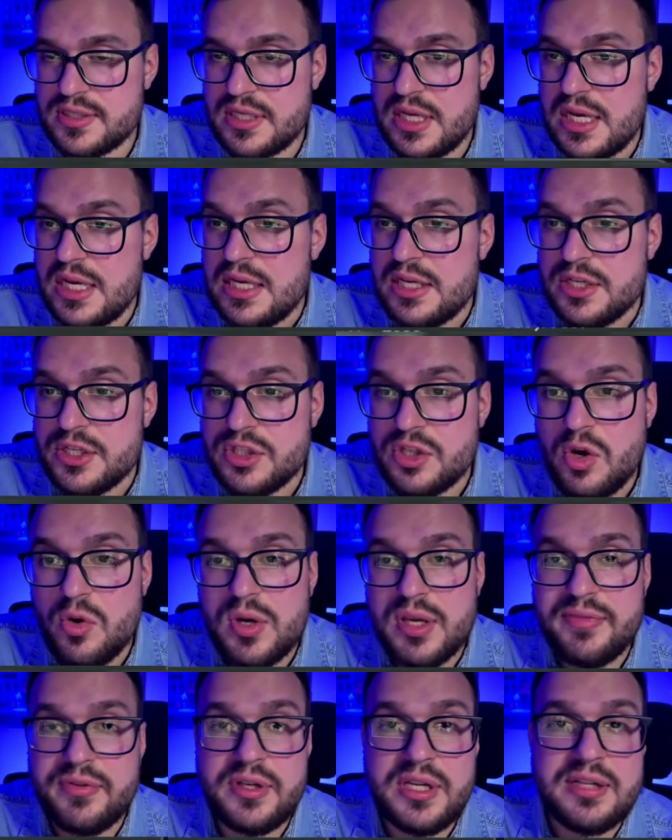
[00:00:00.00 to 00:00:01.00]
So if
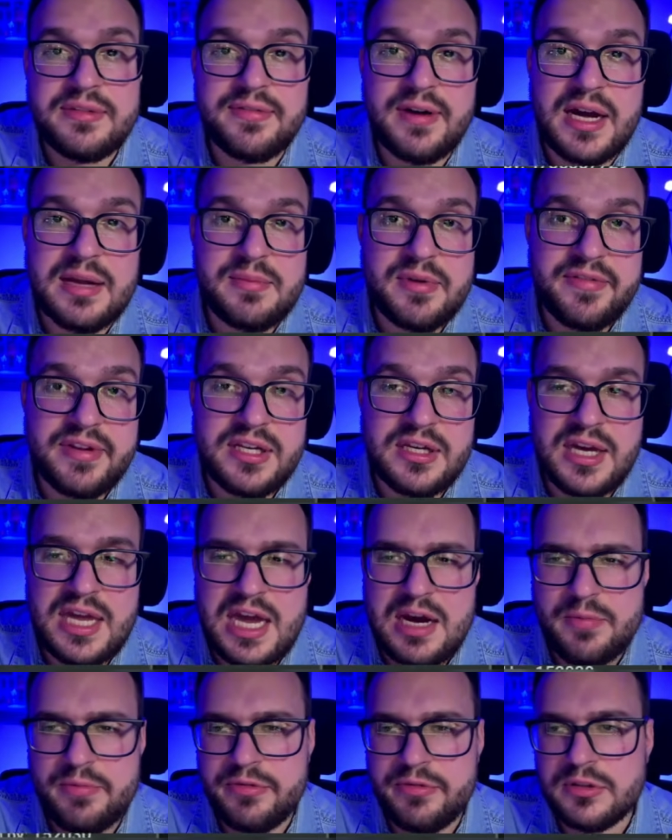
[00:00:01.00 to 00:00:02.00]
you did find my video
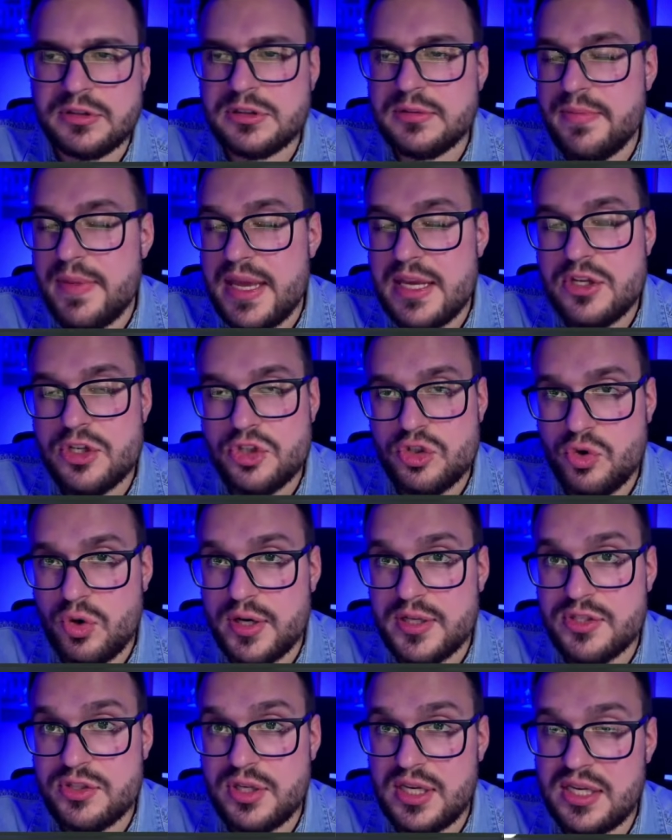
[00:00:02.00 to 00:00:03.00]
helpful, make sure to
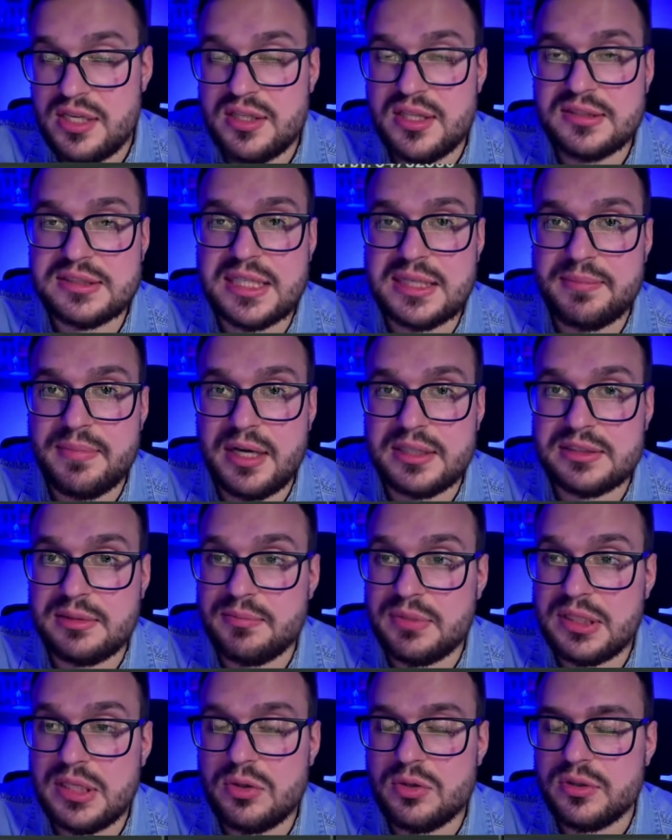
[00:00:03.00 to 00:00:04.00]
hit the like button
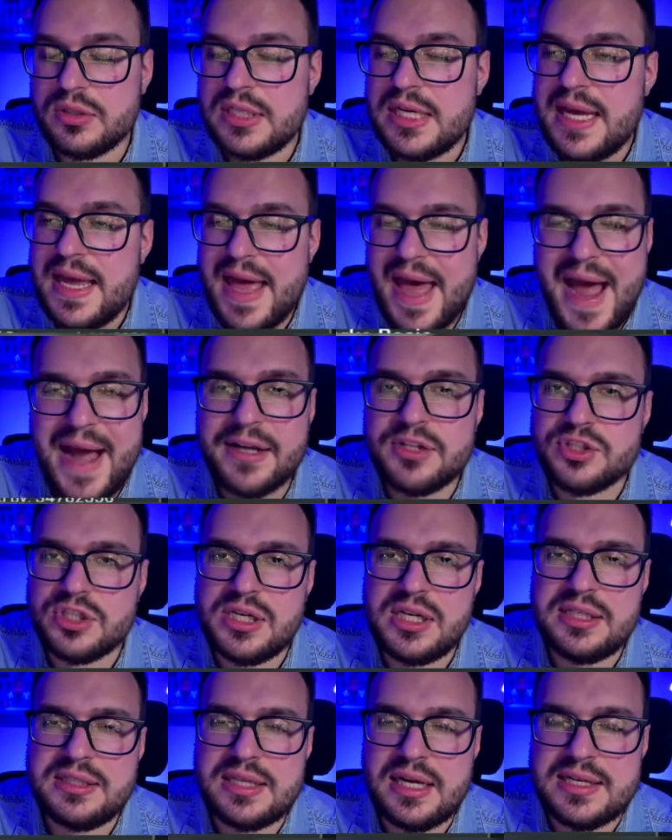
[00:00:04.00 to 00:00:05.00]
below. Actually, it
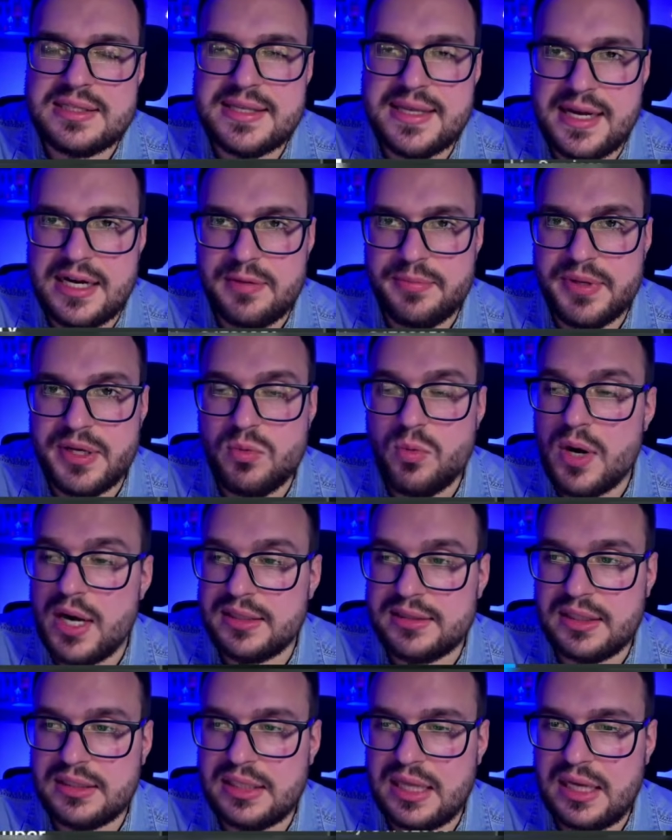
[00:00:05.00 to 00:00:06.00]
does help me quite a
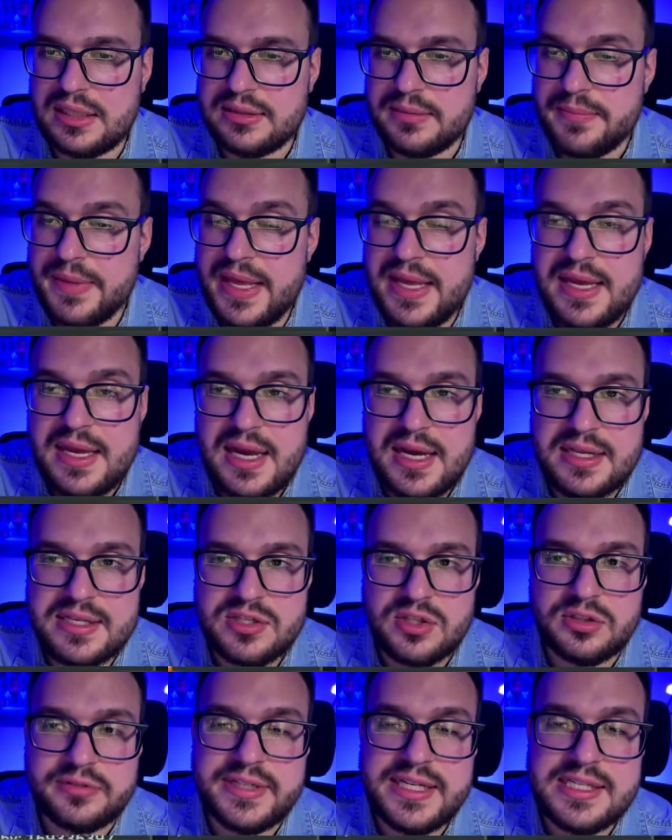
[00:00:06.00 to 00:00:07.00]
lot. And as
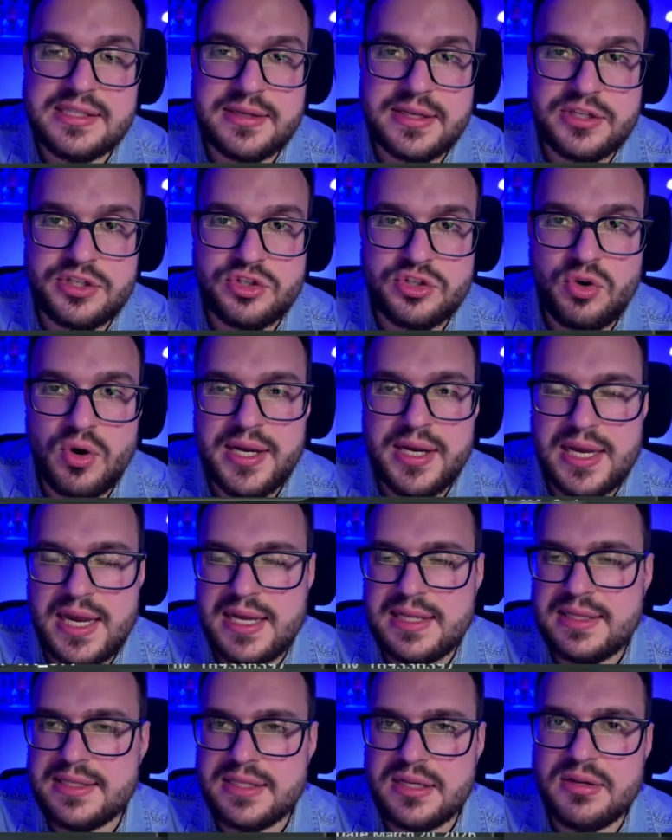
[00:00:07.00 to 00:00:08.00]
always, enjoy and
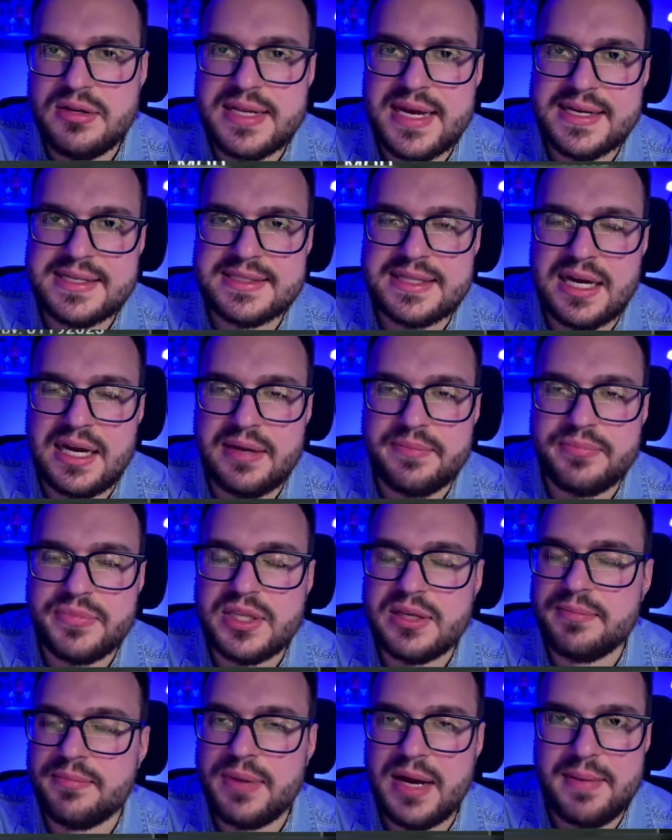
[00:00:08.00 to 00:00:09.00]
see you next time.
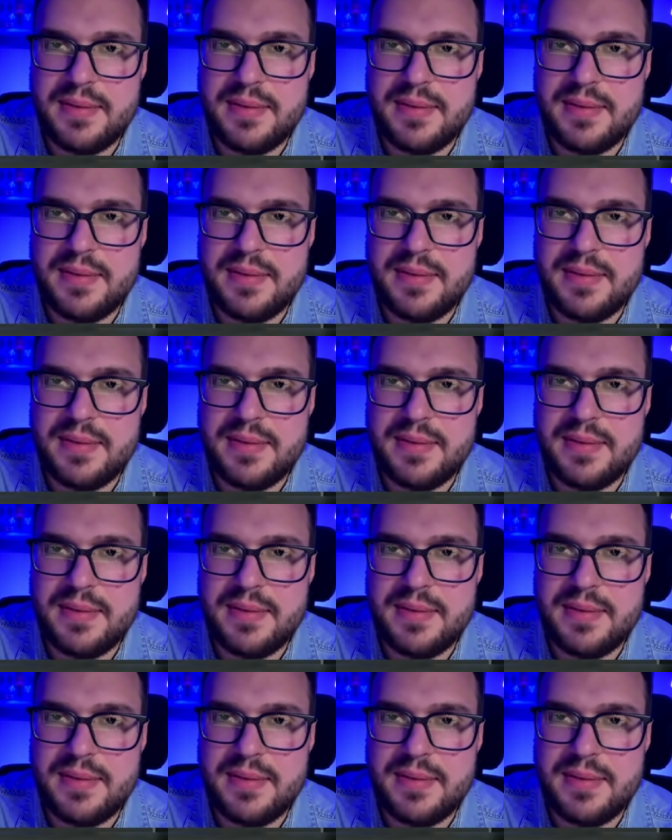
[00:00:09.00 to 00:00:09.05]
Bye bye.